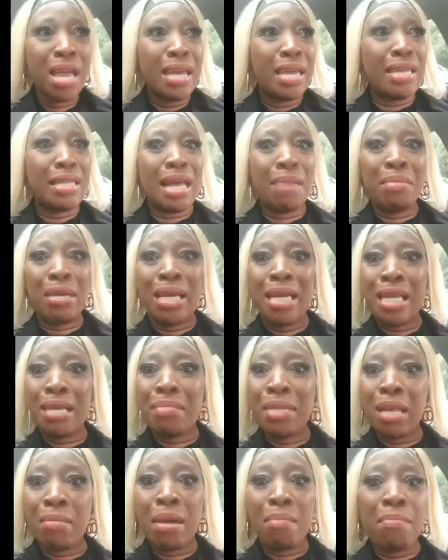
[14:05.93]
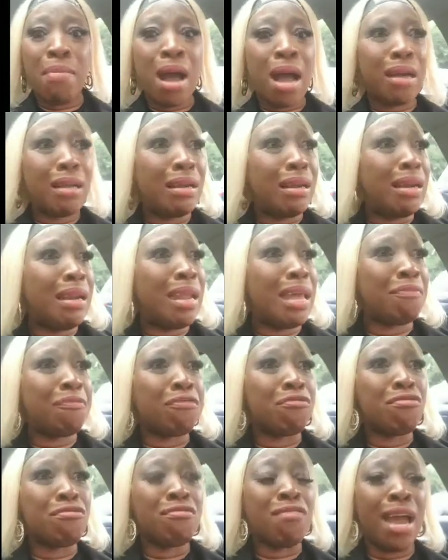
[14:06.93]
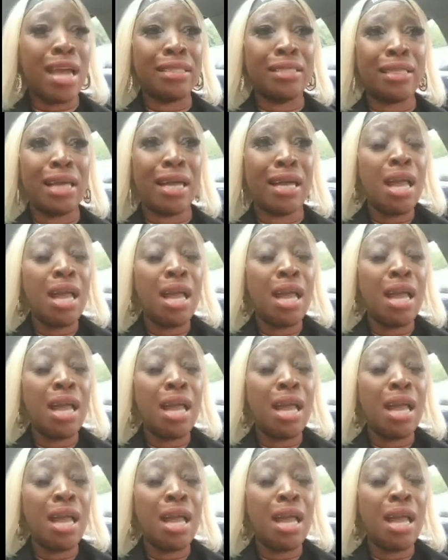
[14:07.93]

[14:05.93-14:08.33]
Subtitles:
you know, my back left, right.